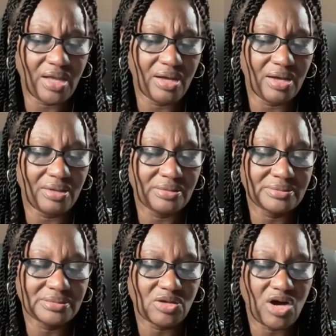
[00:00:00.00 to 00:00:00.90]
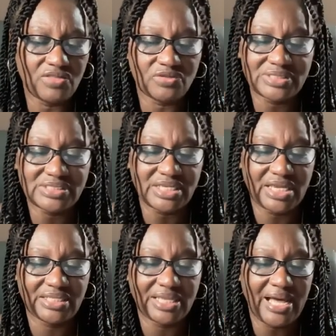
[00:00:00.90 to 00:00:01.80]
uh, the author is
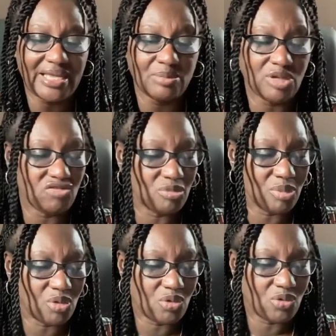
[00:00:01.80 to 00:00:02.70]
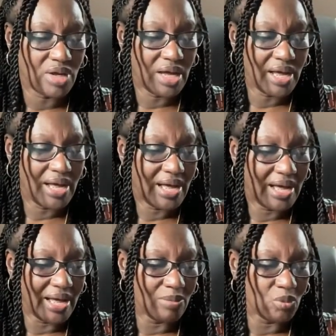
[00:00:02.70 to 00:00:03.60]
saying that I am lovable,
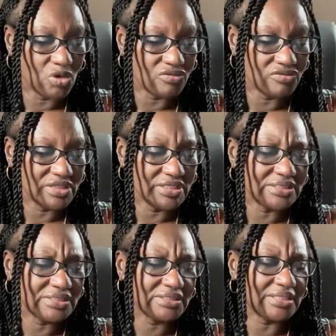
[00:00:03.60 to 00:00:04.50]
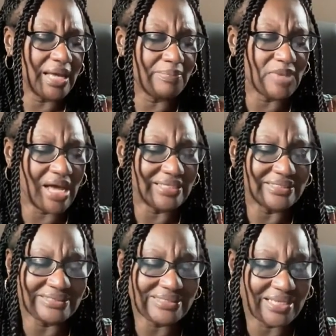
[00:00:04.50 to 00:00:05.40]
I'm worthless, I'm not
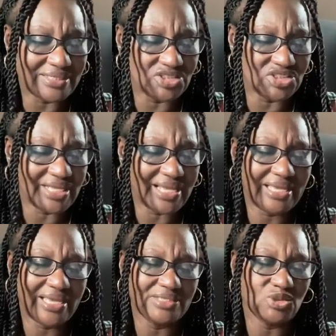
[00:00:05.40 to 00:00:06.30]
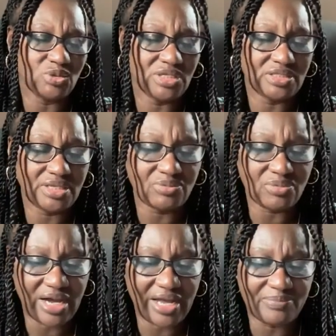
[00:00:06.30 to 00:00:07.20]
intelligent, I can't do anything
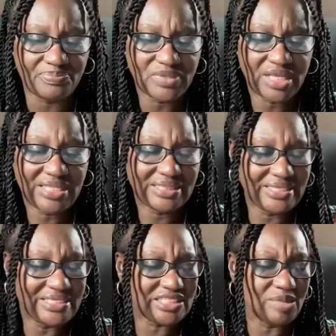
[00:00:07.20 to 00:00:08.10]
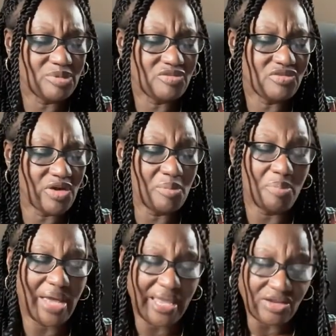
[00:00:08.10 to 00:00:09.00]
right. These can be very
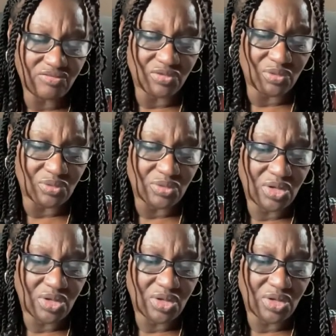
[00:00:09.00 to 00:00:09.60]
painful